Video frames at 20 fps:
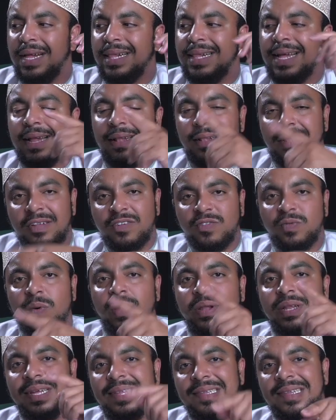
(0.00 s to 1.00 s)
that this
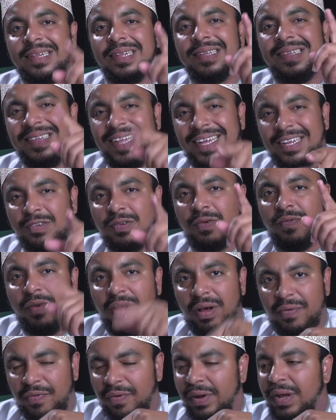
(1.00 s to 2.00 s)
one is in a state of
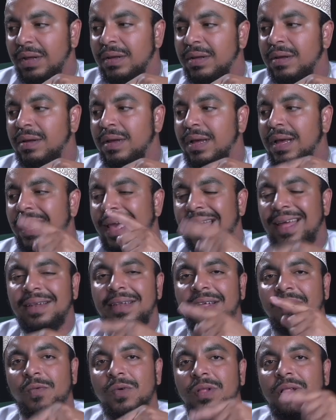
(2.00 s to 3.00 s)
rafa'
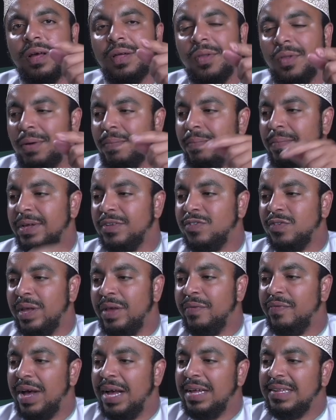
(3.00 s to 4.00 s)
ending with a dhamma. So
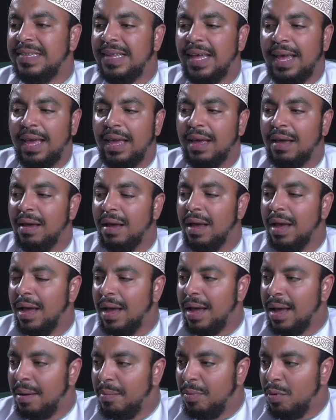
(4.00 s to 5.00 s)
if I say
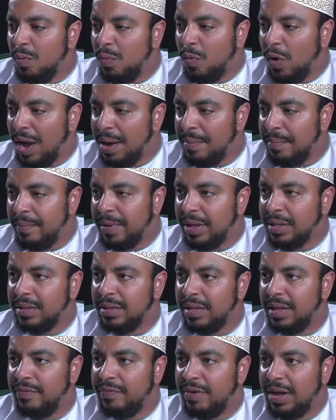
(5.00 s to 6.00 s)
Abu
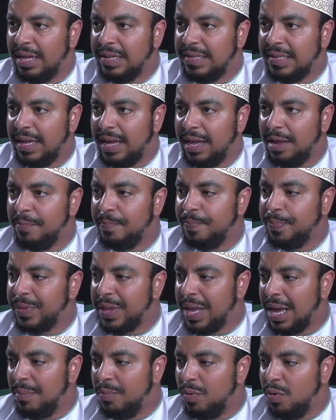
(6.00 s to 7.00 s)
Muhammad, if I say
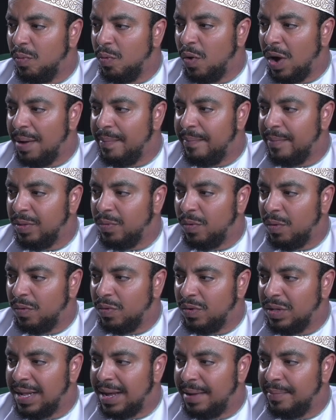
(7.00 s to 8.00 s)
Abu Muhammad, what
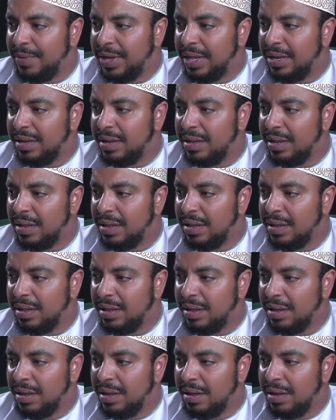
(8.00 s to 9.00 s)
would that mean?
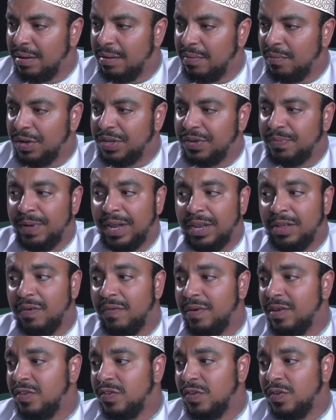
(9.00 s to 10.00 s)
Which many
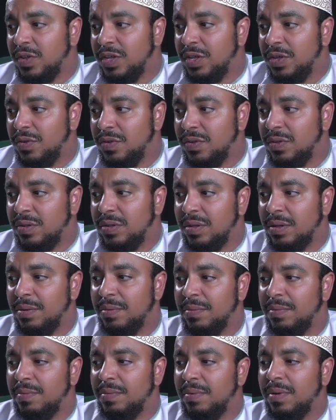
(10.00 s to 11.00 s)
of us today
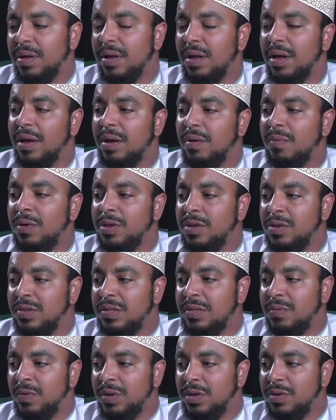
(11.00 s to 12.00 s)
use, we
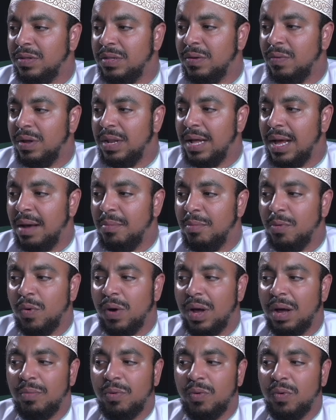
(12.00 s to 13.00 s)
use the word Abu
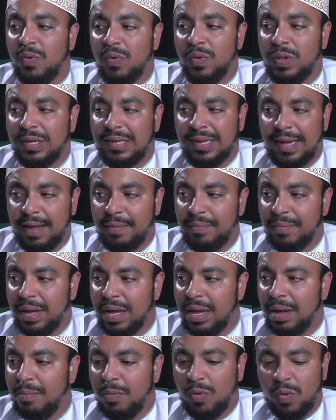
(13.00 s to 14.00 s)
all the time.
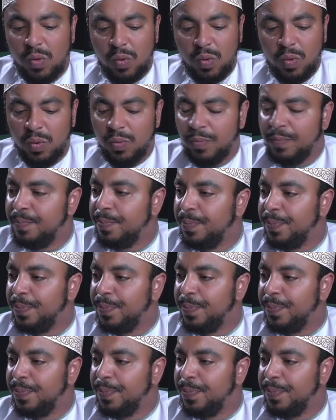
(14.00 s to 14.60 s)
Abu